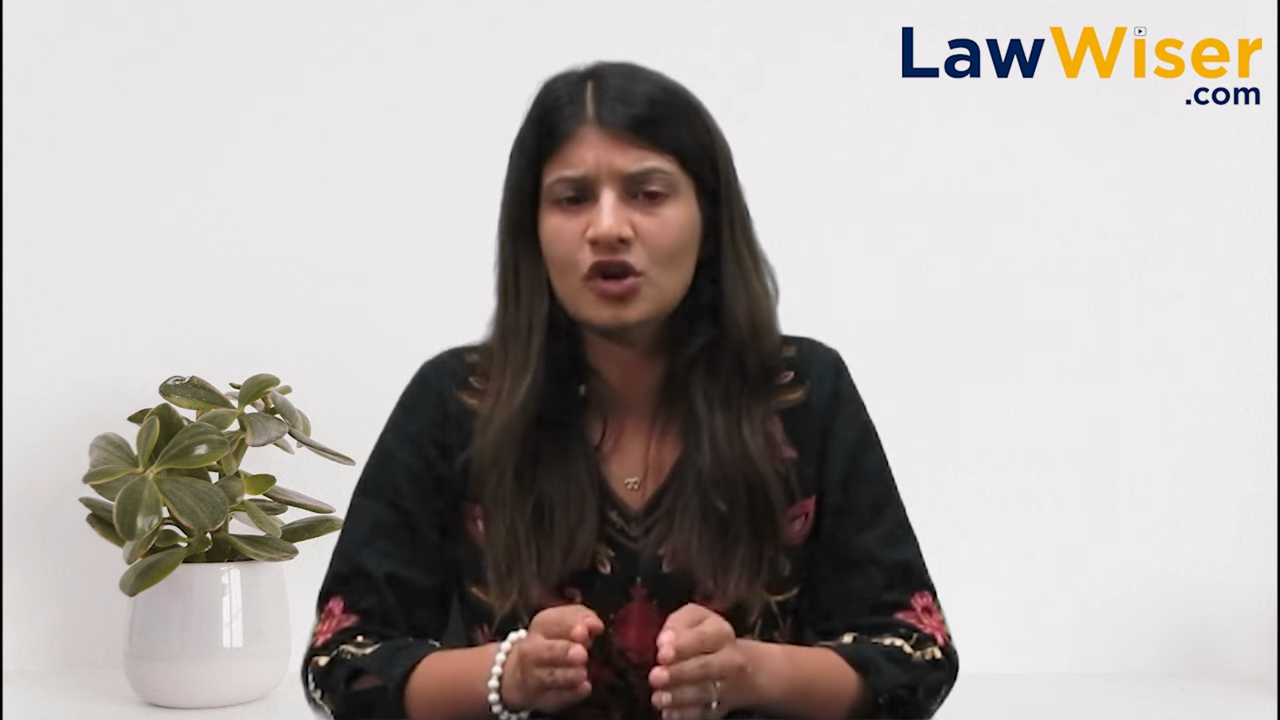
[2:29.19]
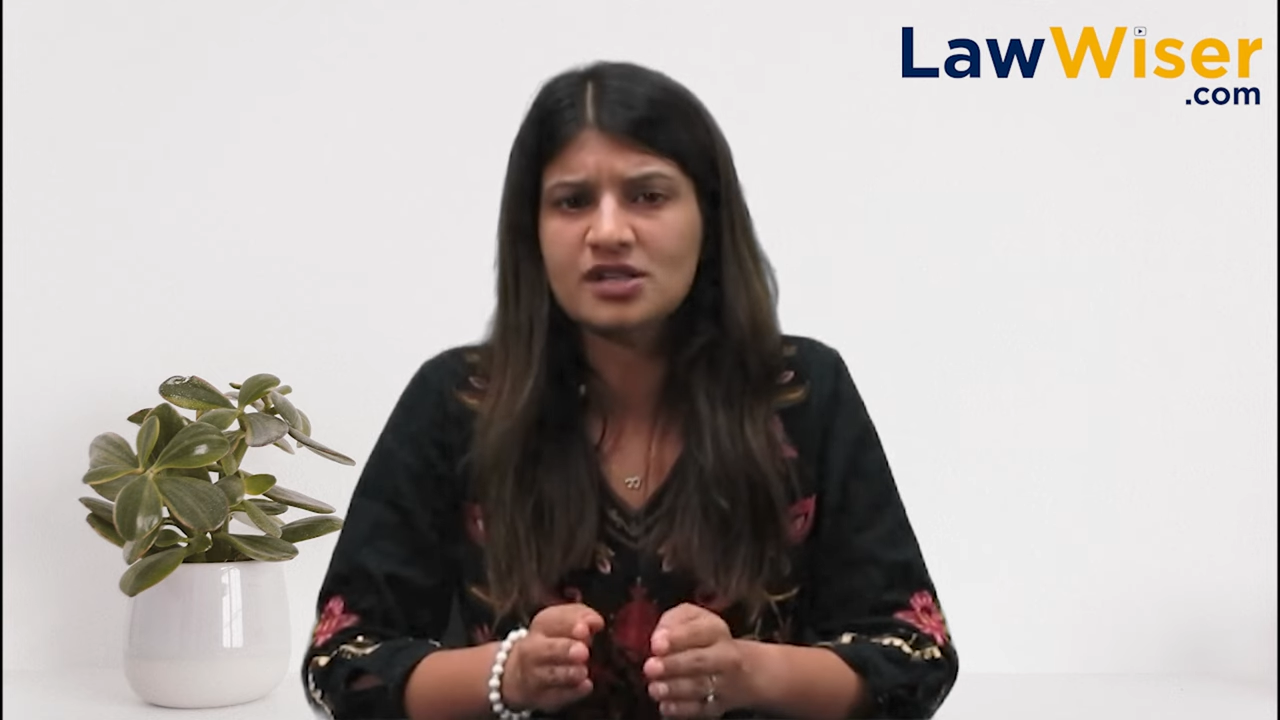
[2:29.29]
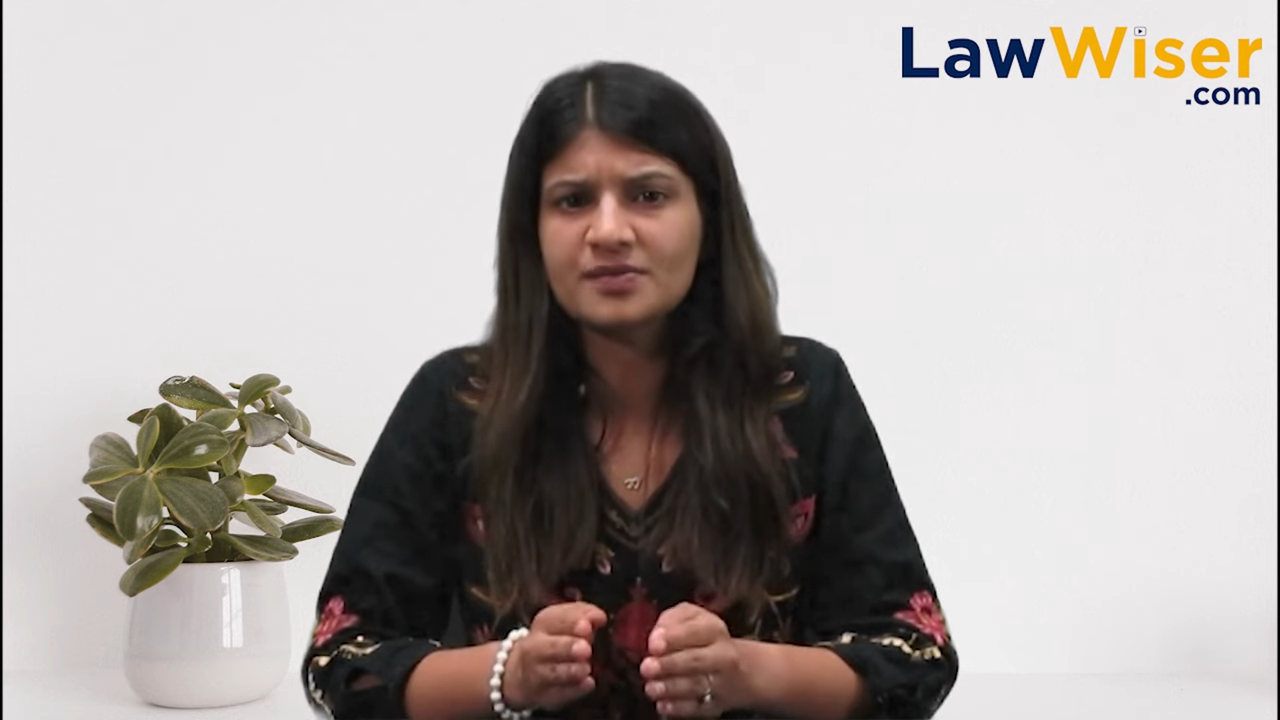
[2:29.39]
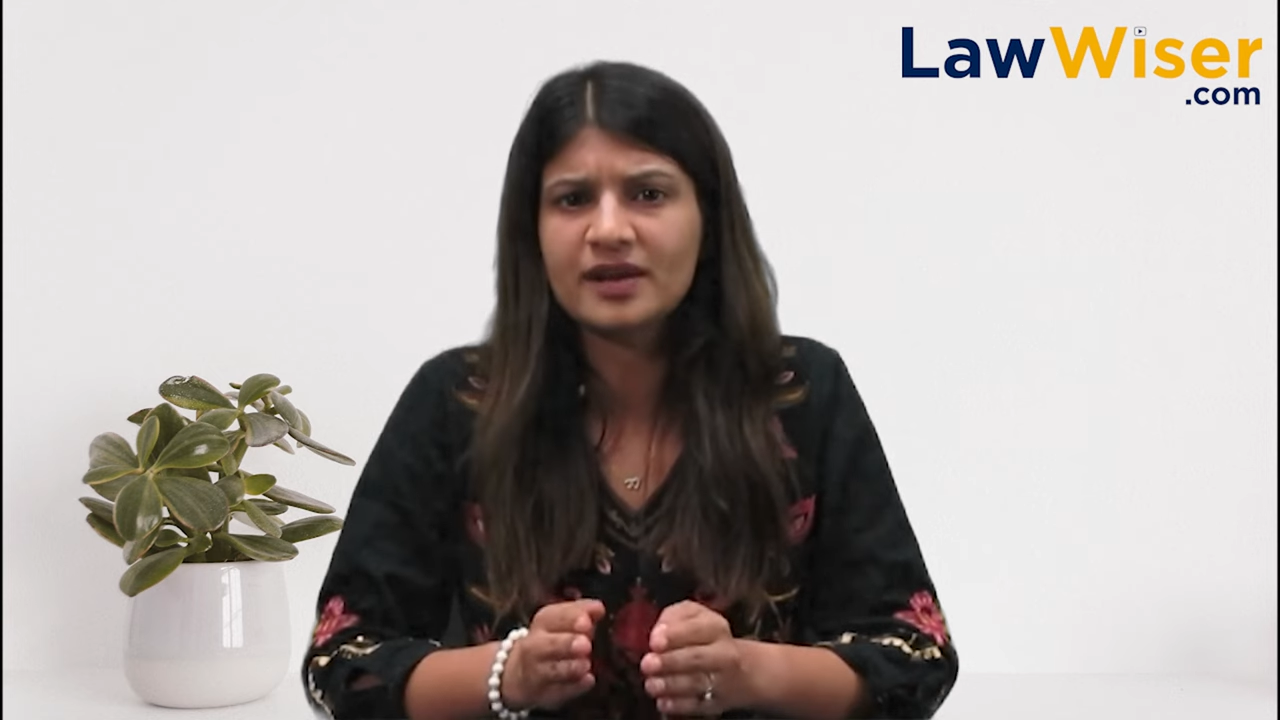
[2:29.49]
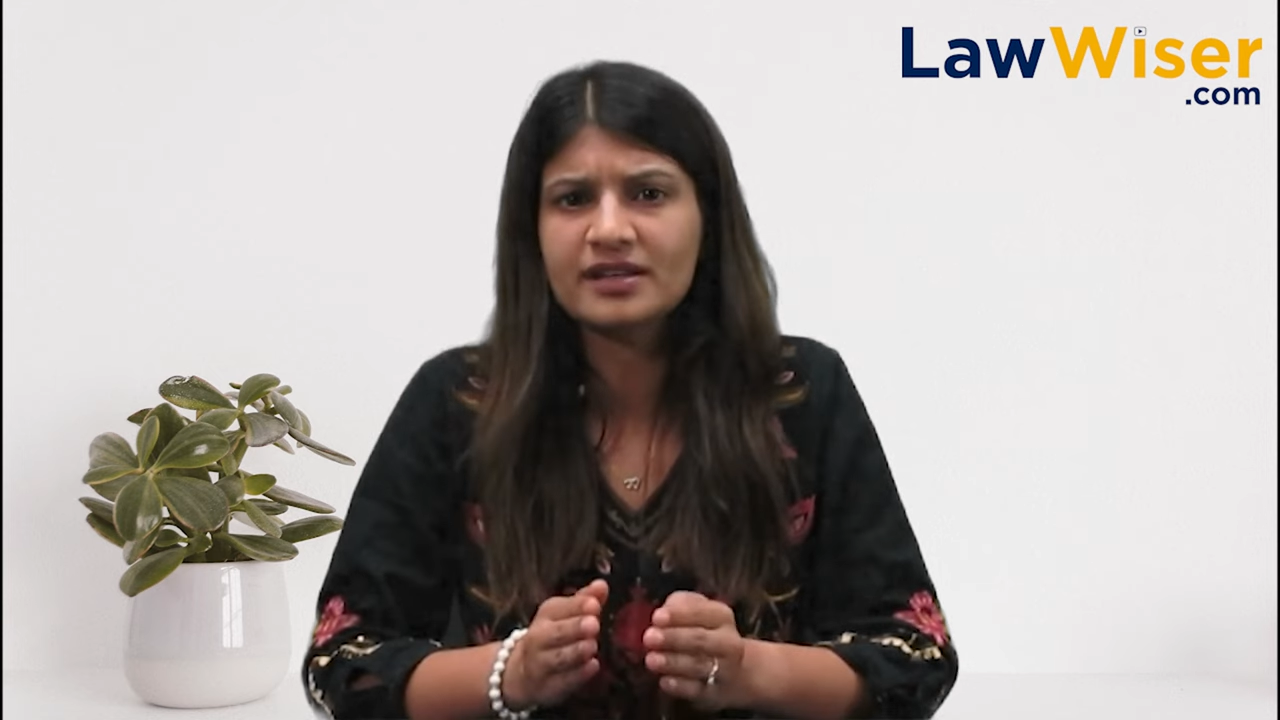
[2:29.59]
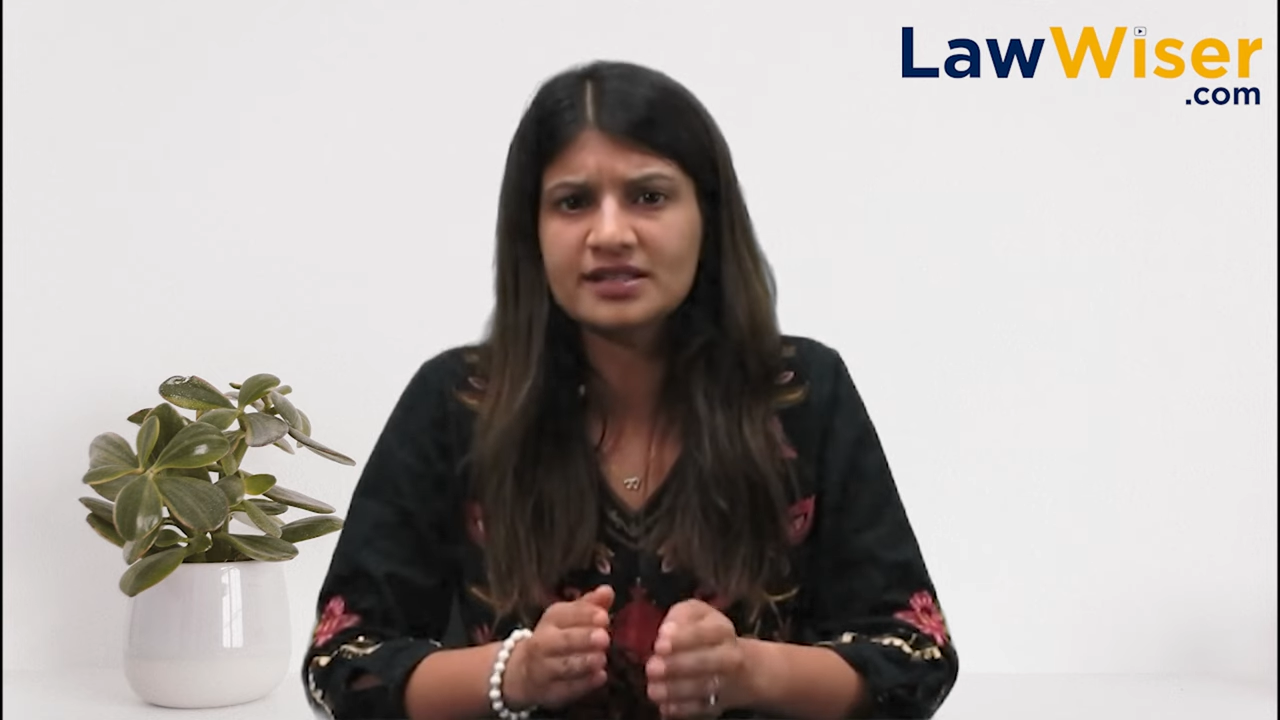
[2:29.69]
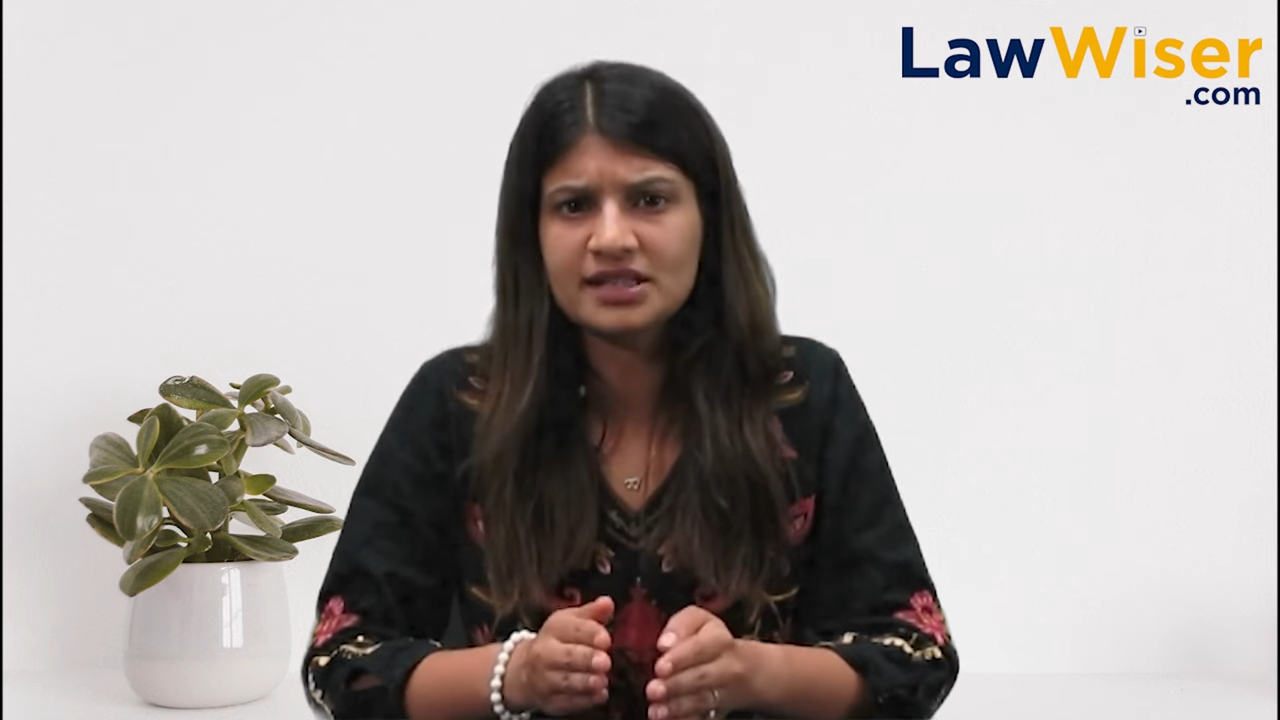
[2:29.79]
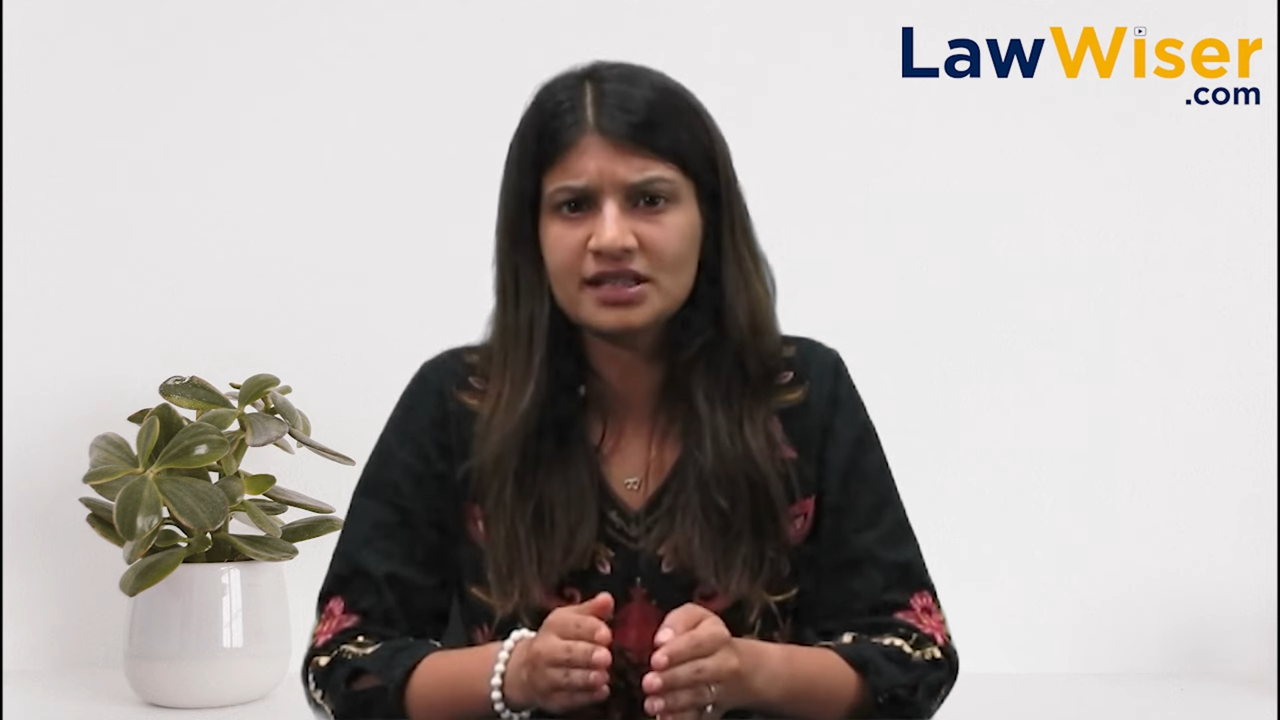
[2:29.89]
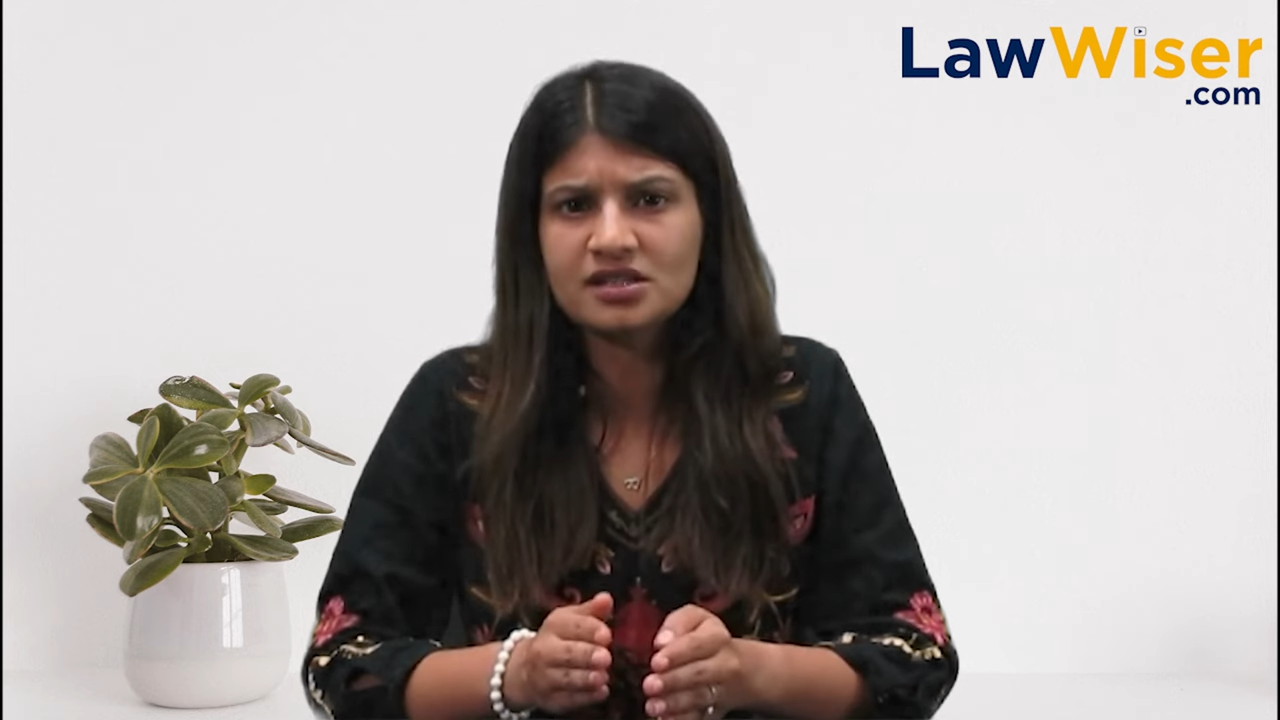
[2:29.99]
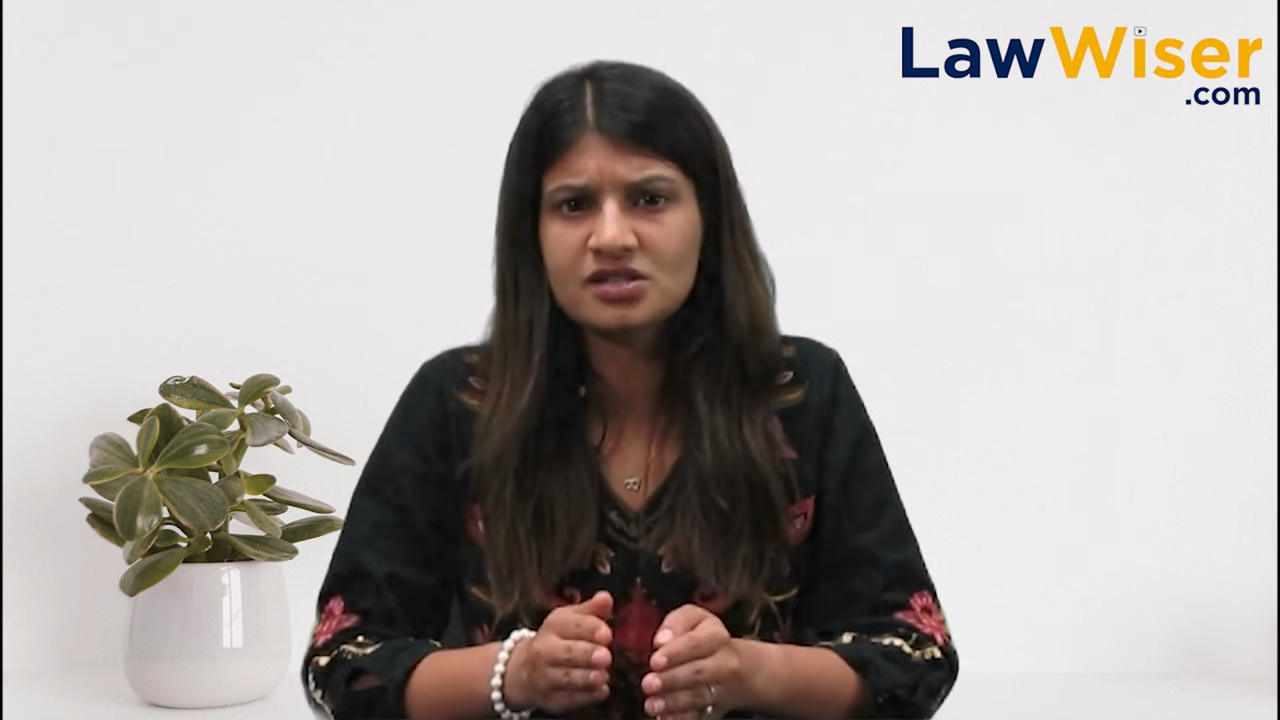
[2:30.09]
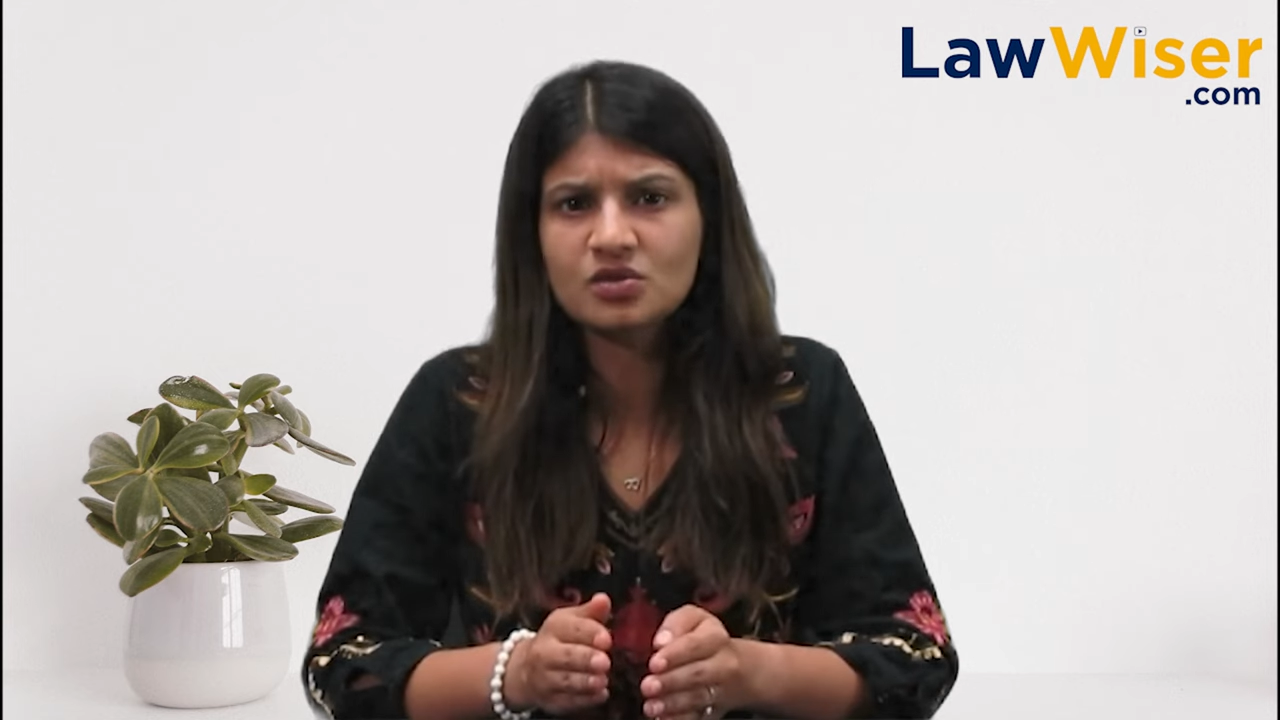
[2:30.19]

cost by retailers